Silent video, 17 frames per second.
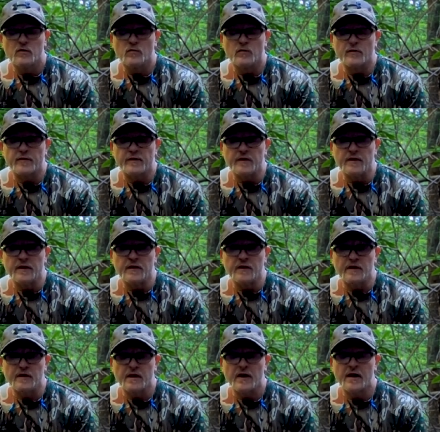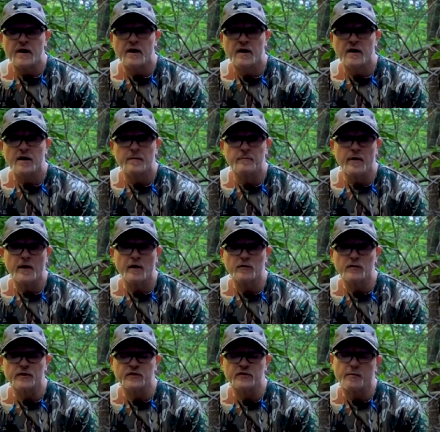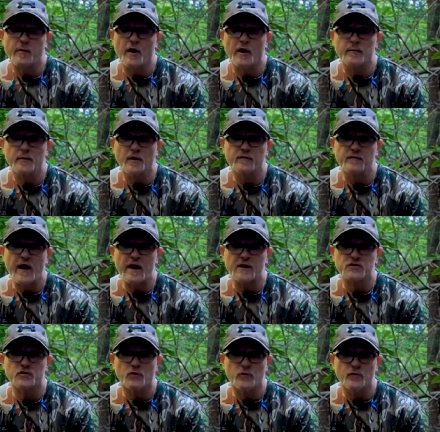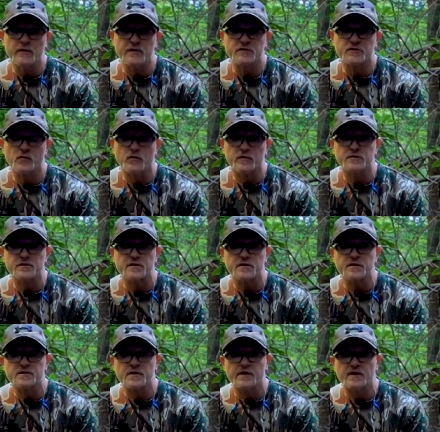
with the Maryland Department of Natural Resources,